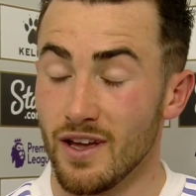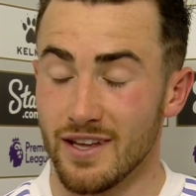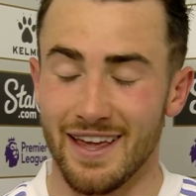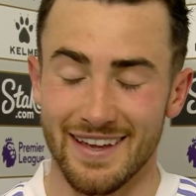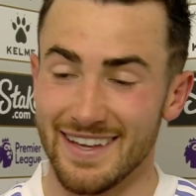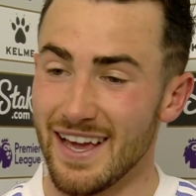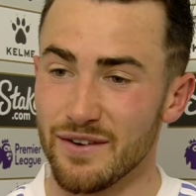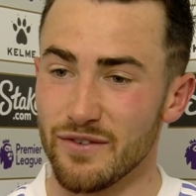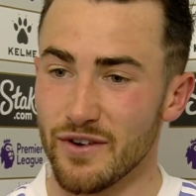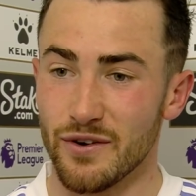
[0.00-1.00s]
Yeah, yeah
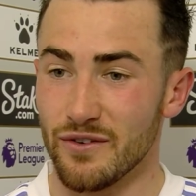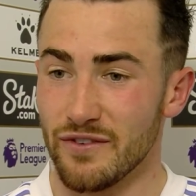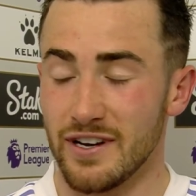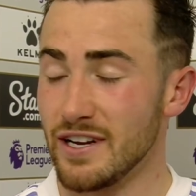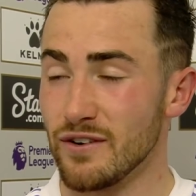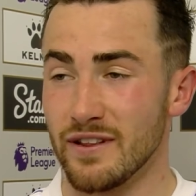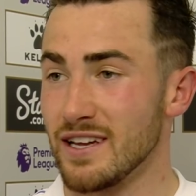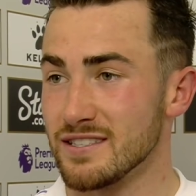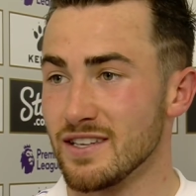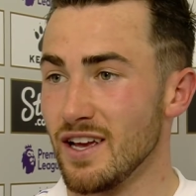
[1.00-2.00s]
you know, very different. And
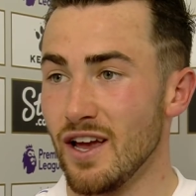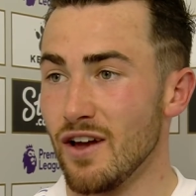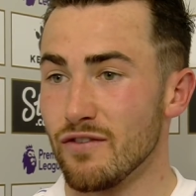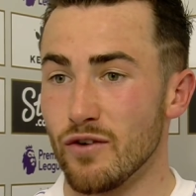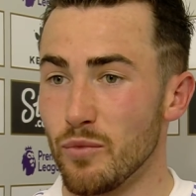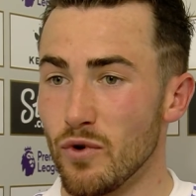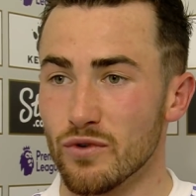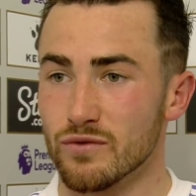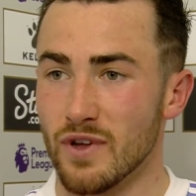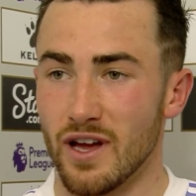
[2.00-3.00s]
that's football.
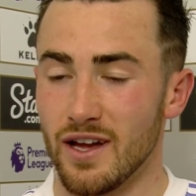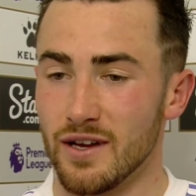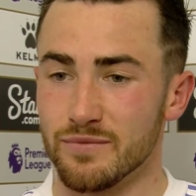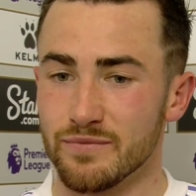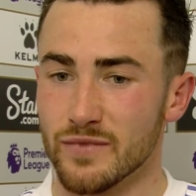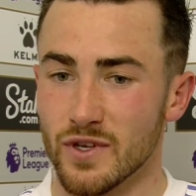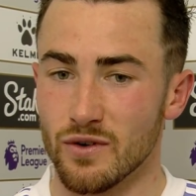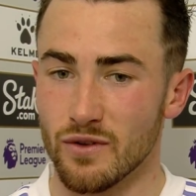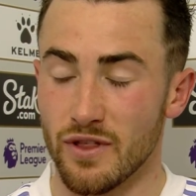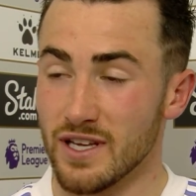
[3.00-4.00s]
Um, you
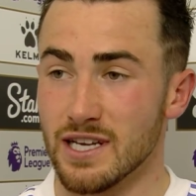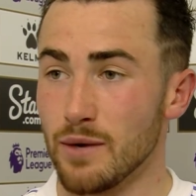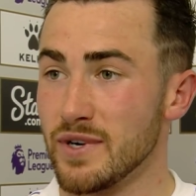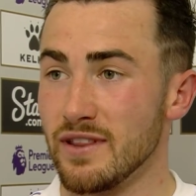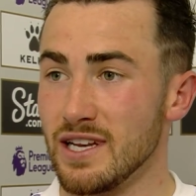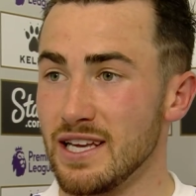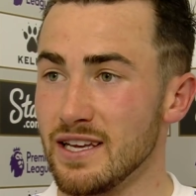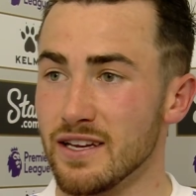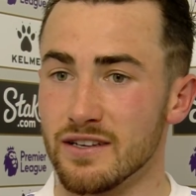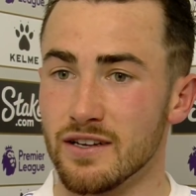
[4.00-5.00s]
know, things happen in the
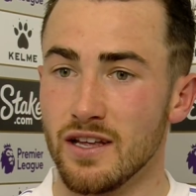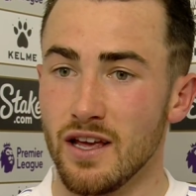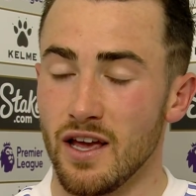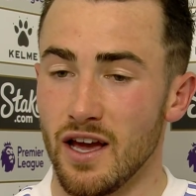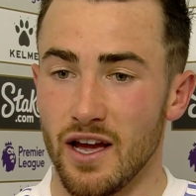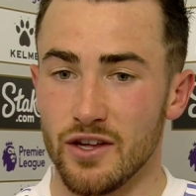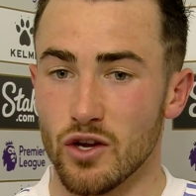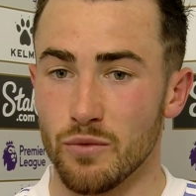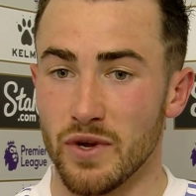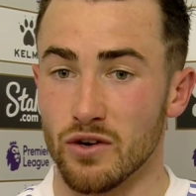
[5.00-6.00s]
league, and uh, you
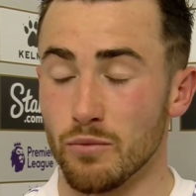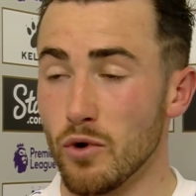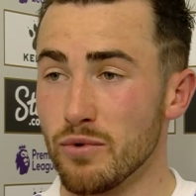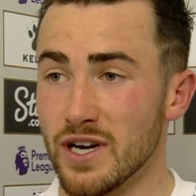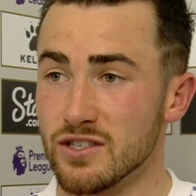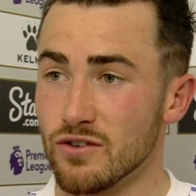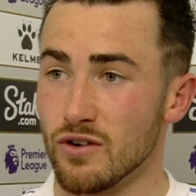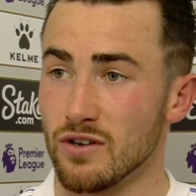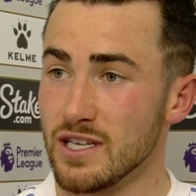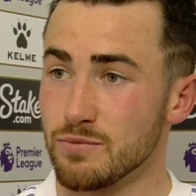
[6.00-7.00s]
can be under more pressure or
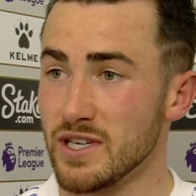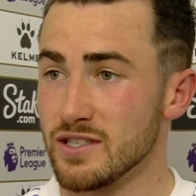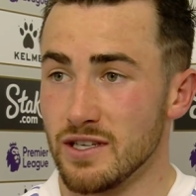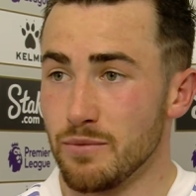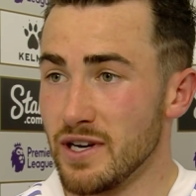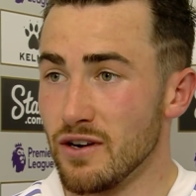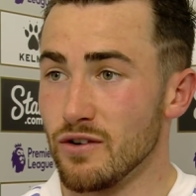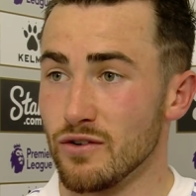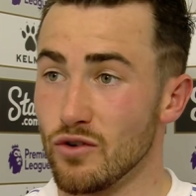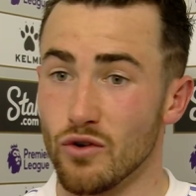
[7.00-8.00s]
less pressure depending
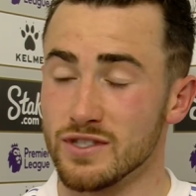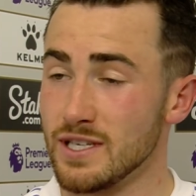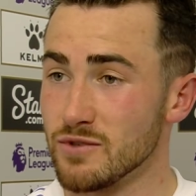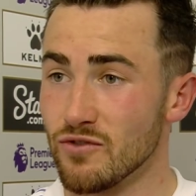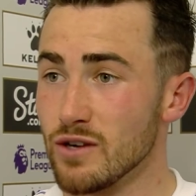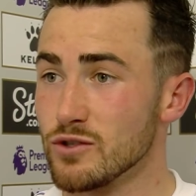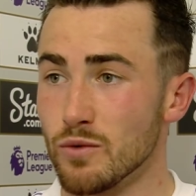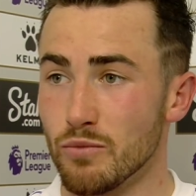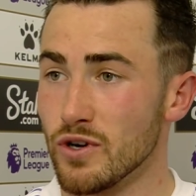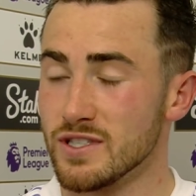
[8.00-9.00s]
on you know teams around you
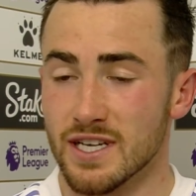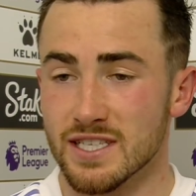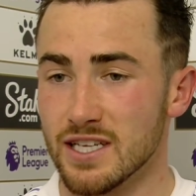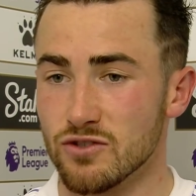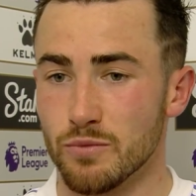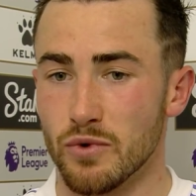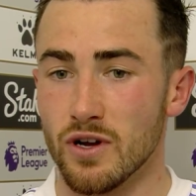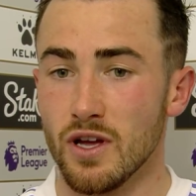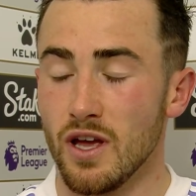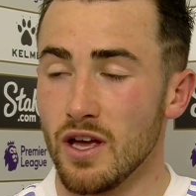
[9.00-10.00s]
and points, etc. But
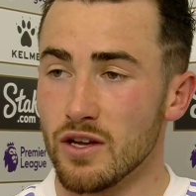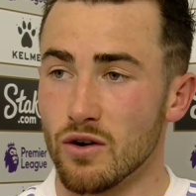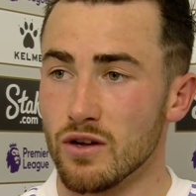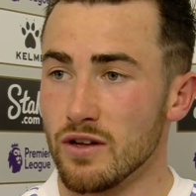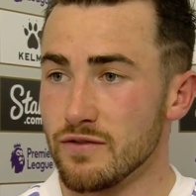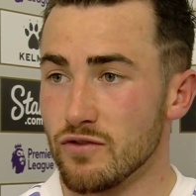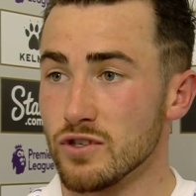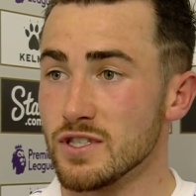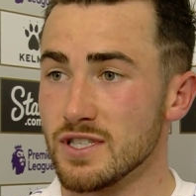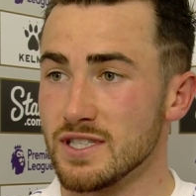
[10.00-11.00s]
you know, uh, for
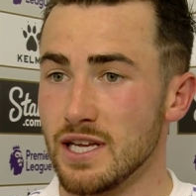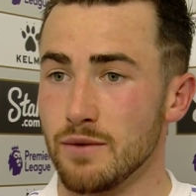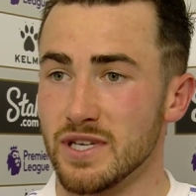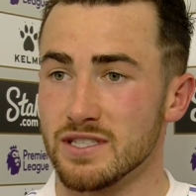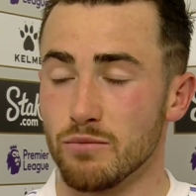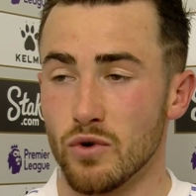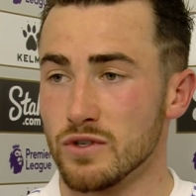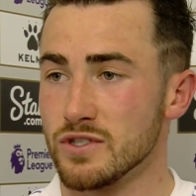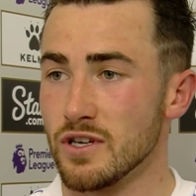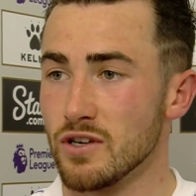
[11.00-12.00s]
us as a team, it's
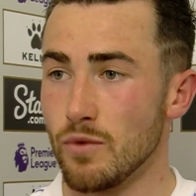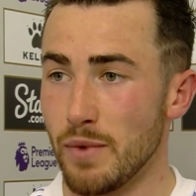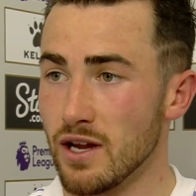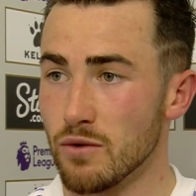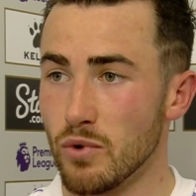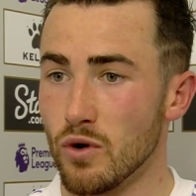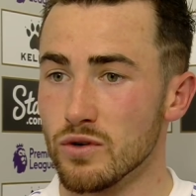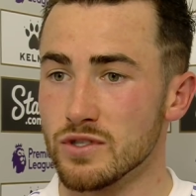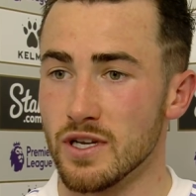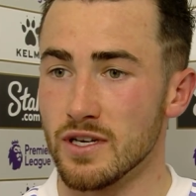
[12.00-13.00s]
important to remain
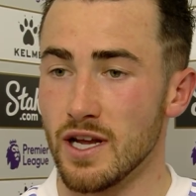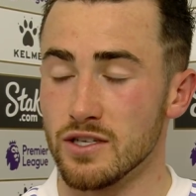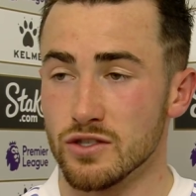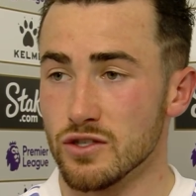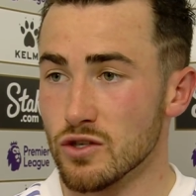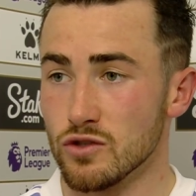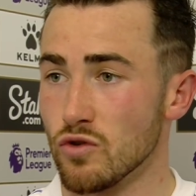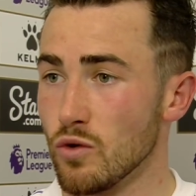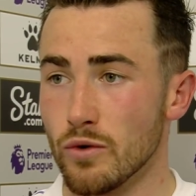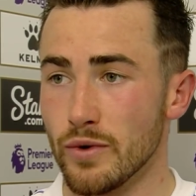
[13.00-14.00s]
composed and, and just
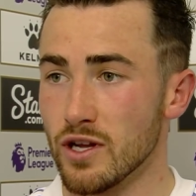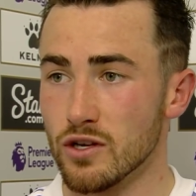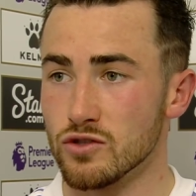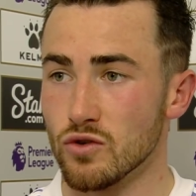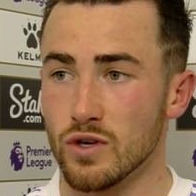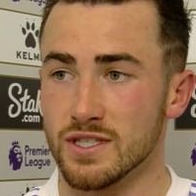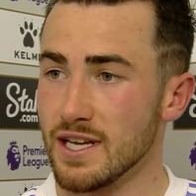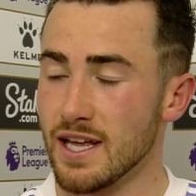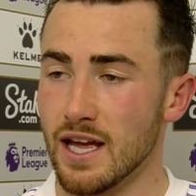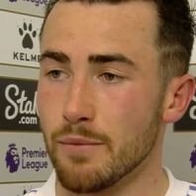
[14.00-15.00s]
control what we can control and
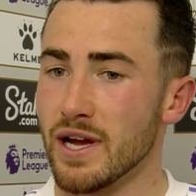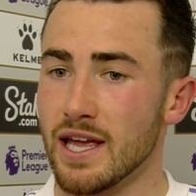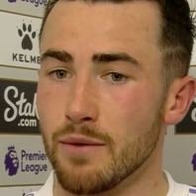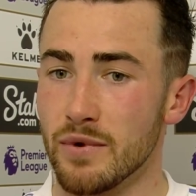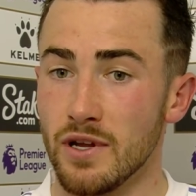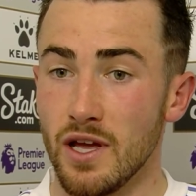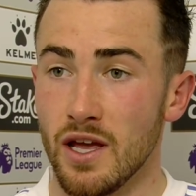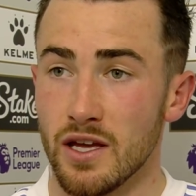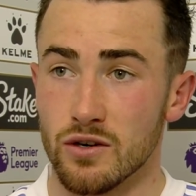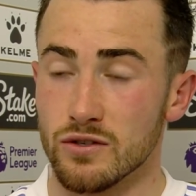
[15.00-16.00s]
take it game by game. And
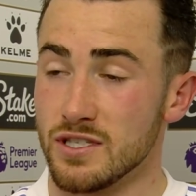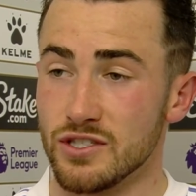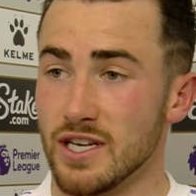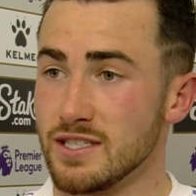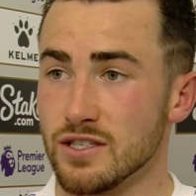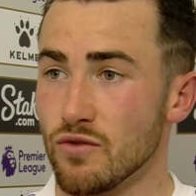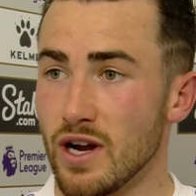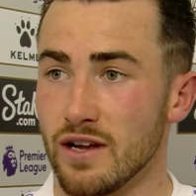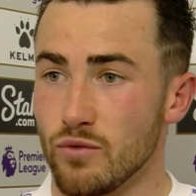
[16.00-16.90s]
you know, since Jesse's arrived,